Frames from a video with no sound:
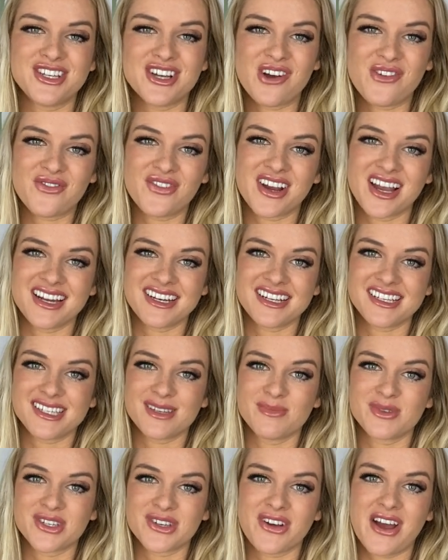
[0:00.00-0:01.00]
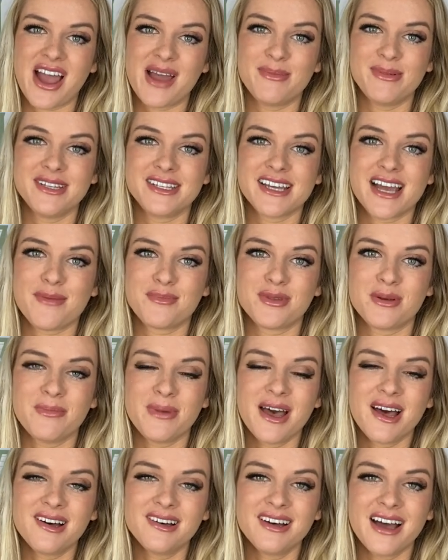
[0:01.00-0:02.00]
Don't forget to subscribe and tap the
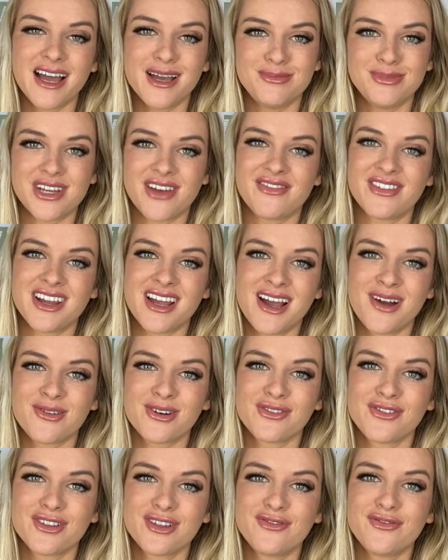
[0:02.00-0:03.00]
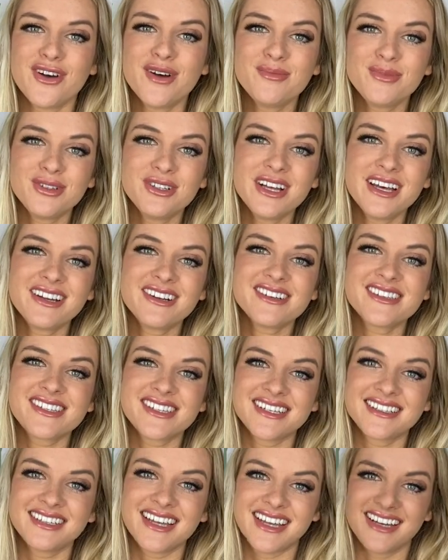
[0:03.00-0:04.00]
bell. I'm Devin Howard for The Fumble, and I'll
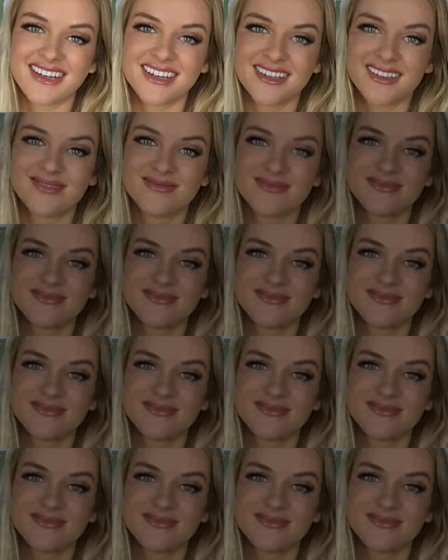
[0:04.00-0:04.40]
see you later.